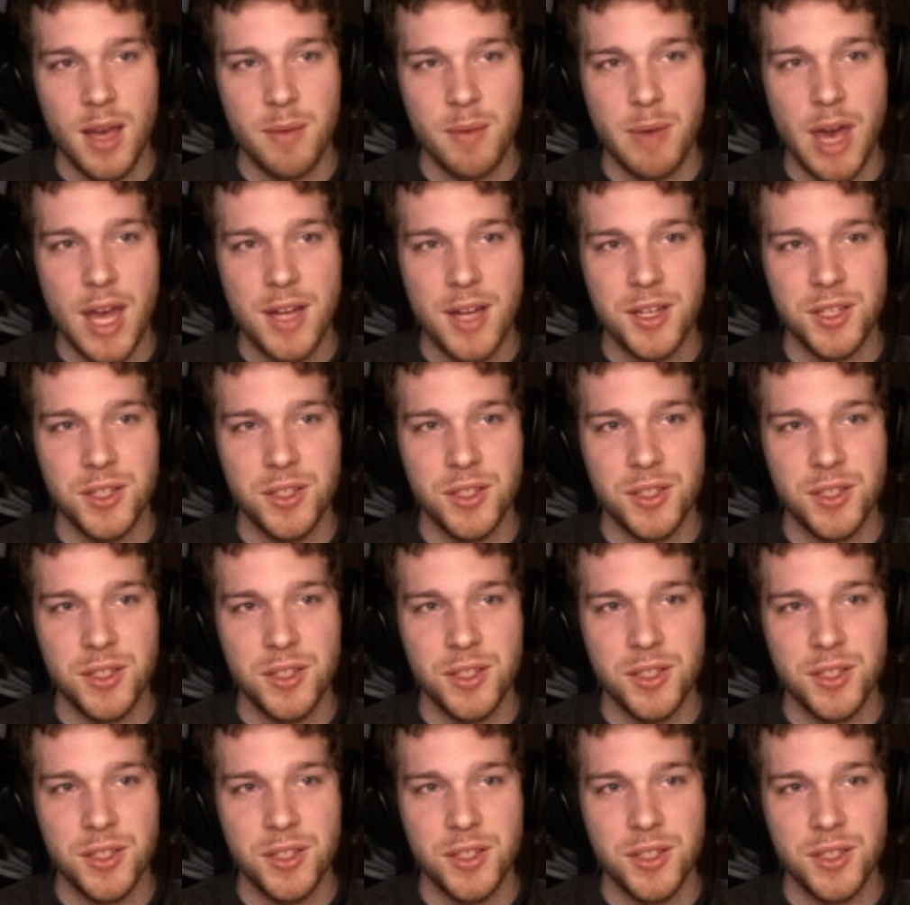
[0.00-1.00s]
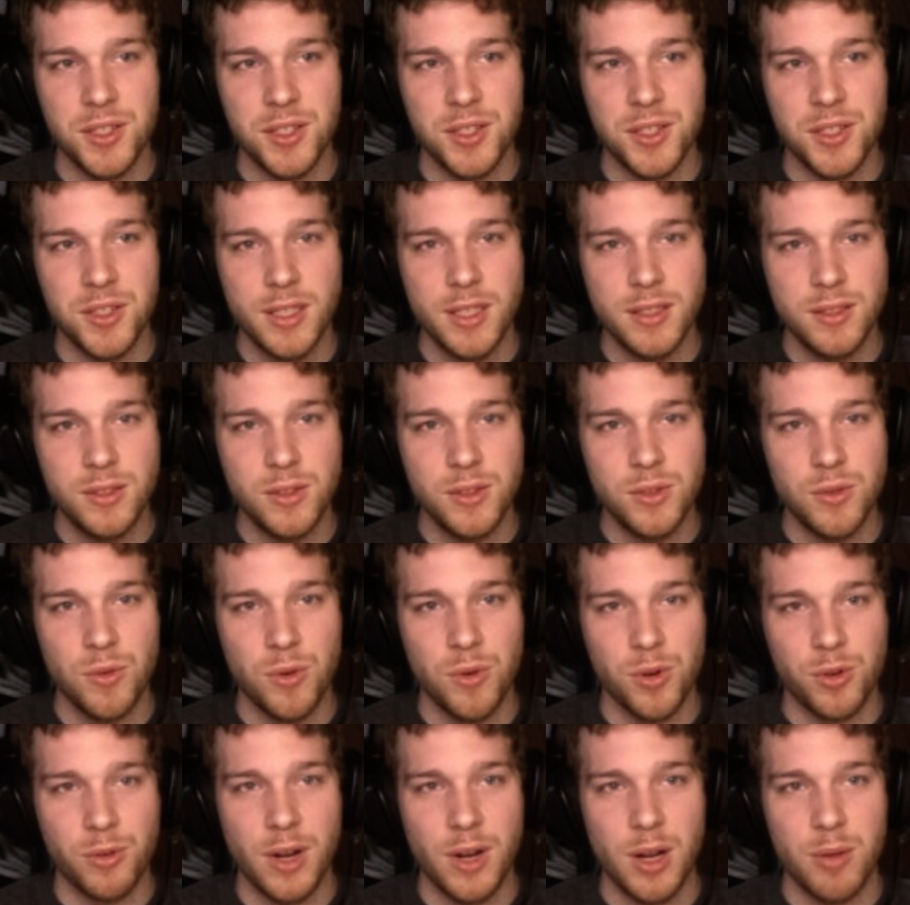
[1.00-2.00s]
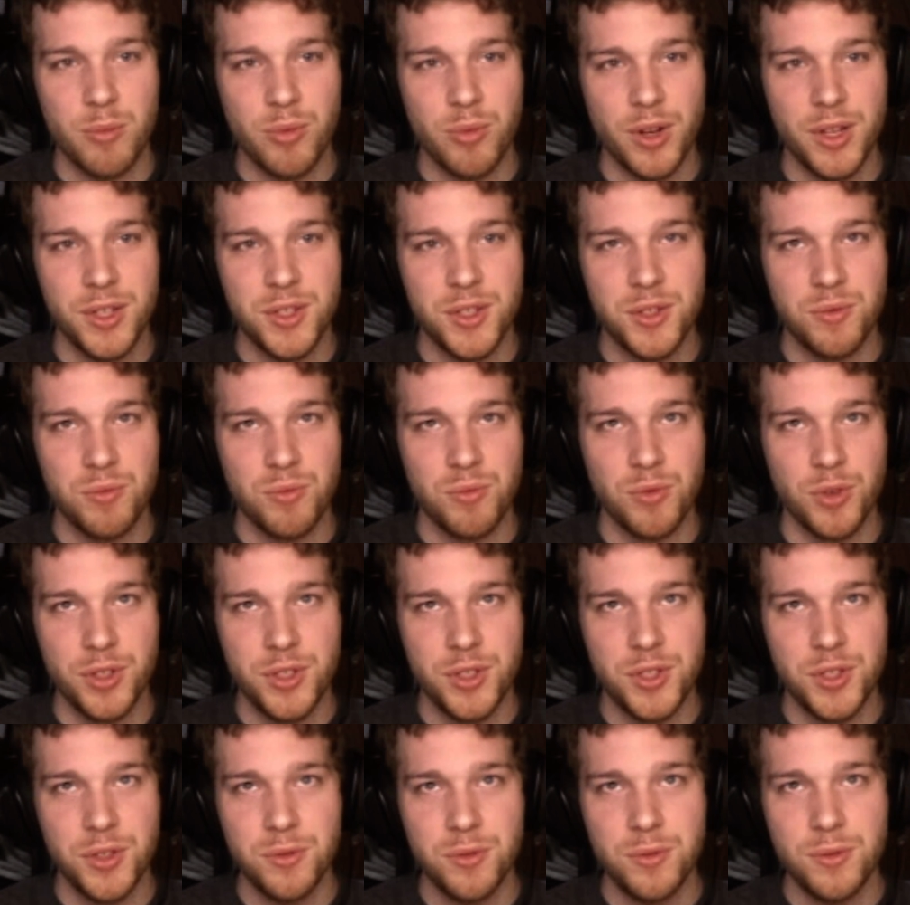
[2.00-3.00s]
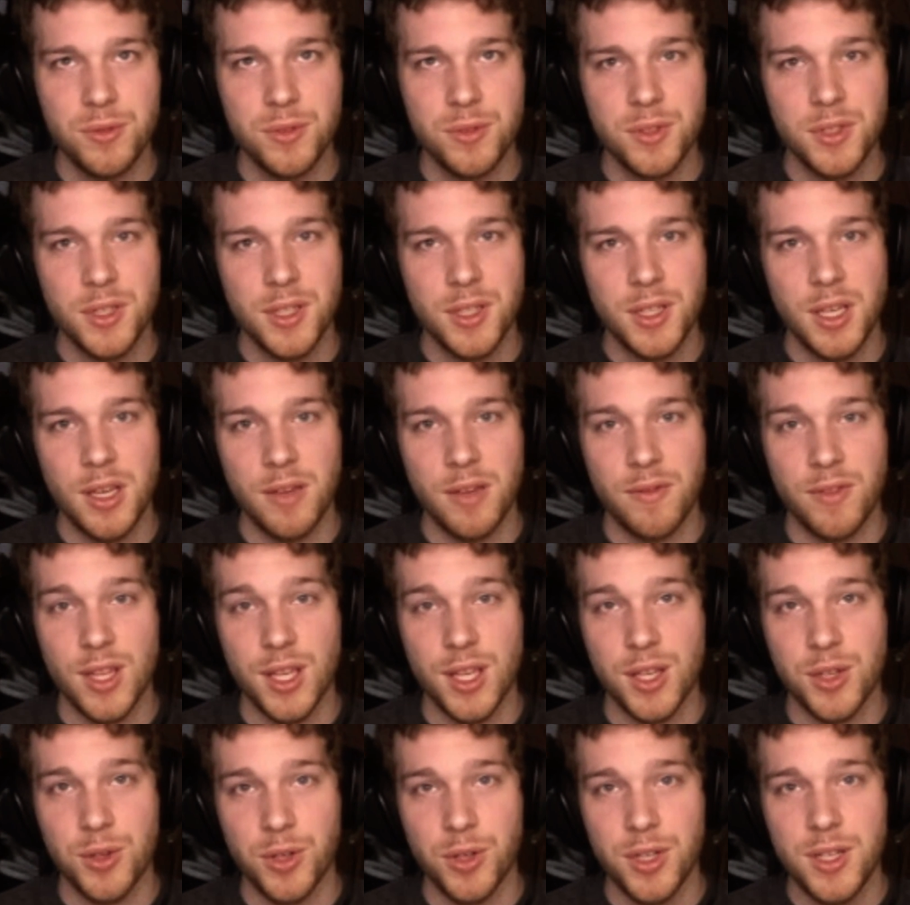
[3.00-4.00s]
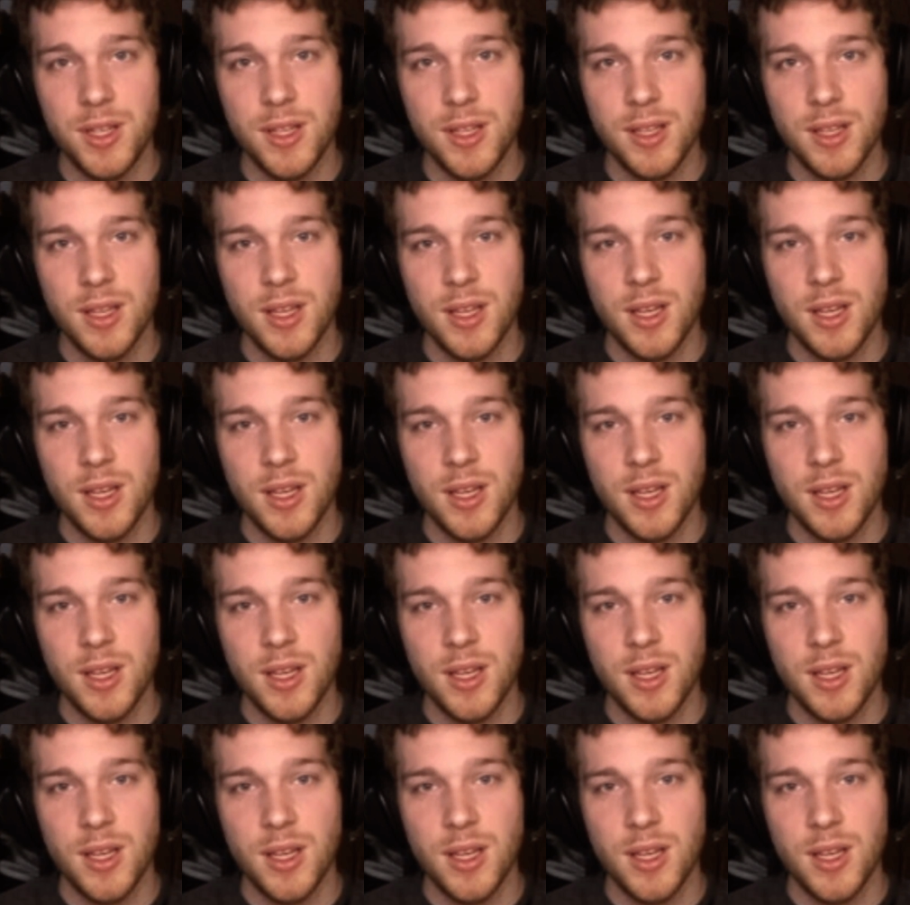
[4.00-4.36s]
imagine Squad or Ground Branch would do if they could,